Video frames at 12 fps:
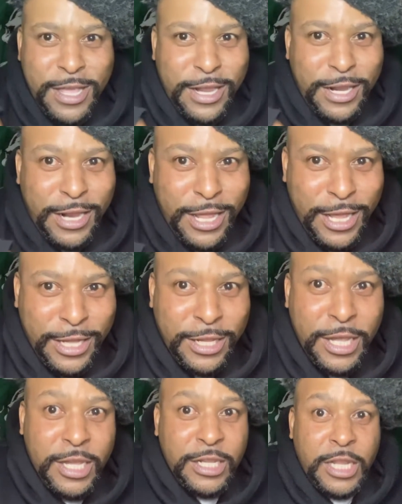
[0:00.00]
Look,
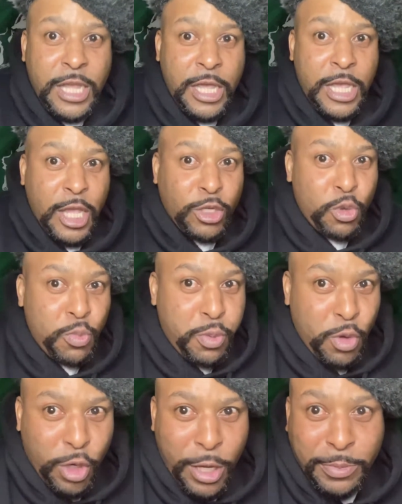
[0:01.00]
nigga, guess who
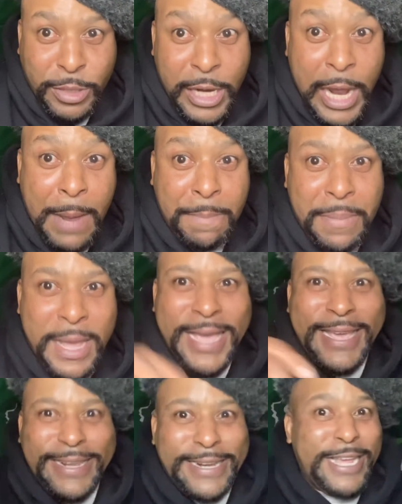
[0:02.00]
pulled up to that bank,
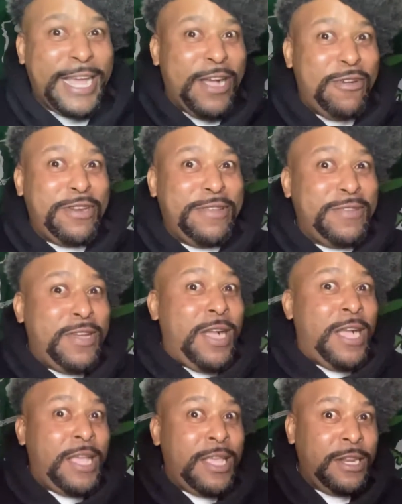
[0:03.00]
nigga? I don't even know
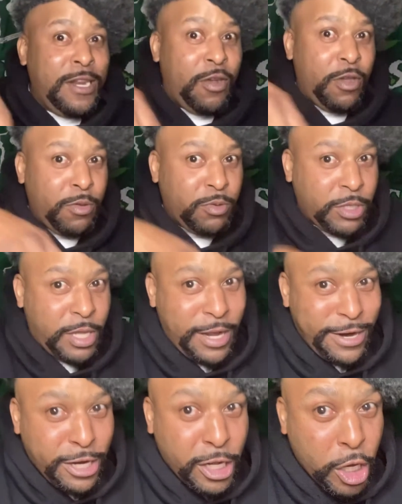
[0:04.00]
how he know he was
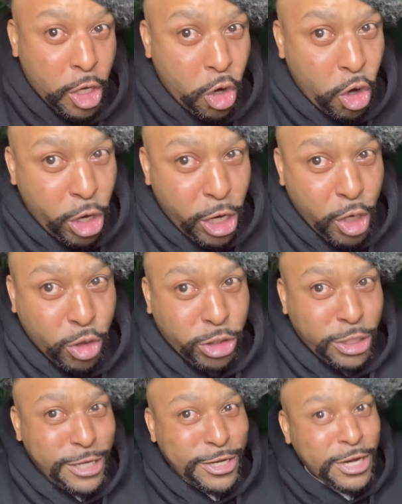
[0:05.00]
here, nigga. Cardell
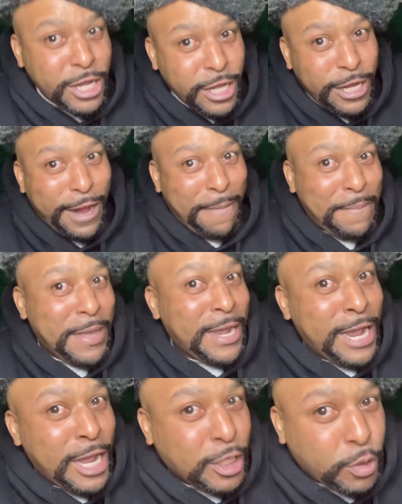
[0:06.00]
saying, and that
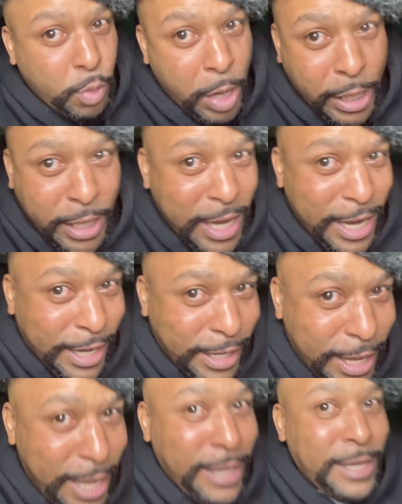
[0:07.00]
big-ass white
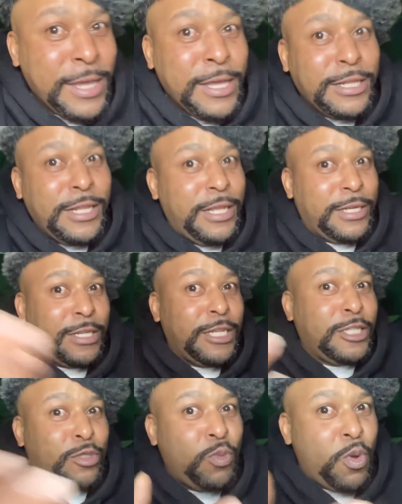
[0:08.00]
Cadillac. Look, this
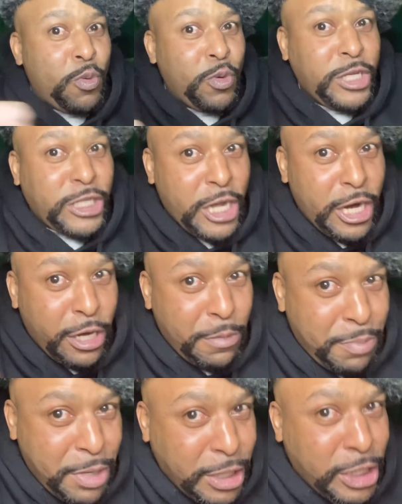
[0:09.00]
is where we scared the
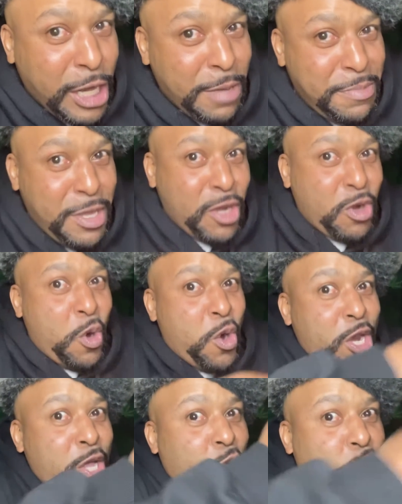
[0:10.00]
bitch at. Me and
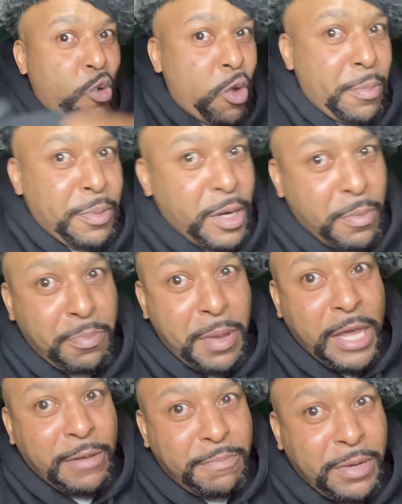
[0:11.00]
Cardell go up in the
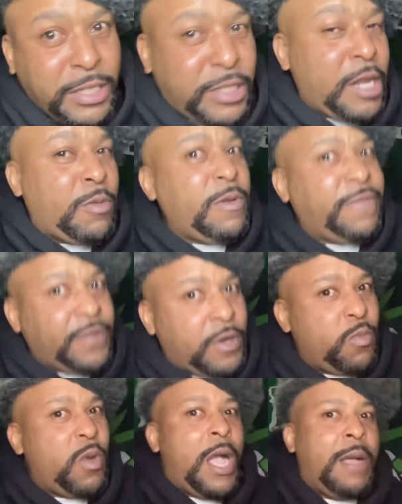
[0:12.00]
bank. Bitch think we finna
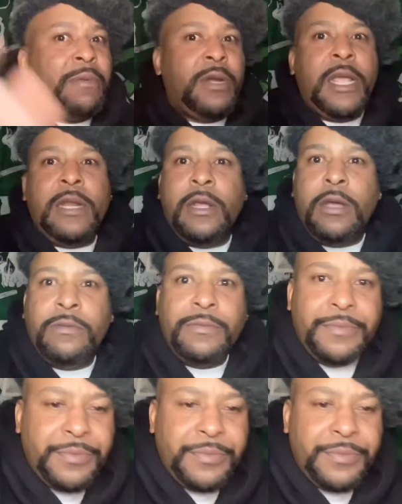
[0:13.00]
rob her. They don't.